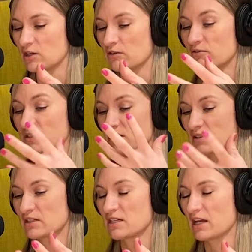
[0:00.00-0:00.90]
you're
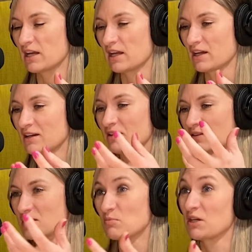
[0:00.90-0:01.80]
facilitating
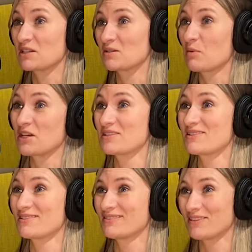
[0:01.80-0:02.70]
this pig's
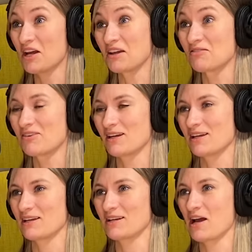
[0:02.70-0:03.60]
best life
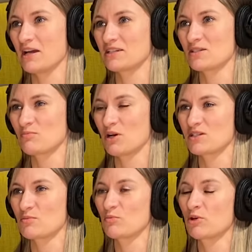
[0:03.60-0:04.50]
in highest
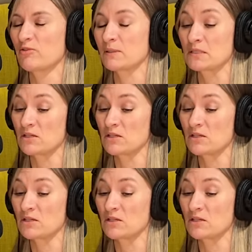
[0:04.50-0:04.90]
possible purpose.